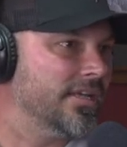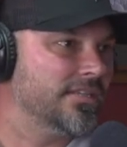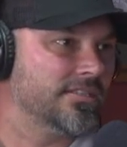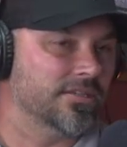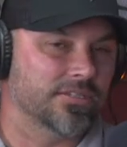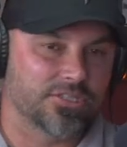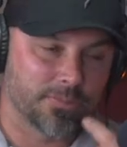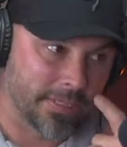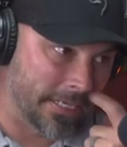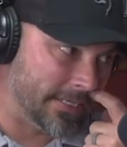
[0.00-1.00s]
A rest, so it
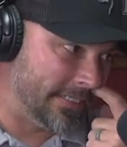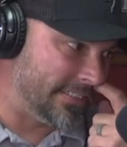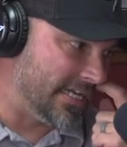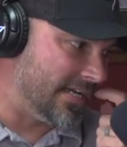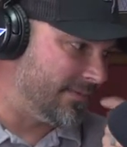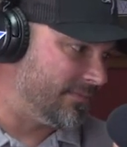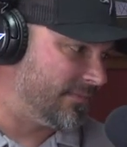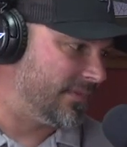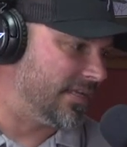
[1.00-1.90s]
should be here anytime.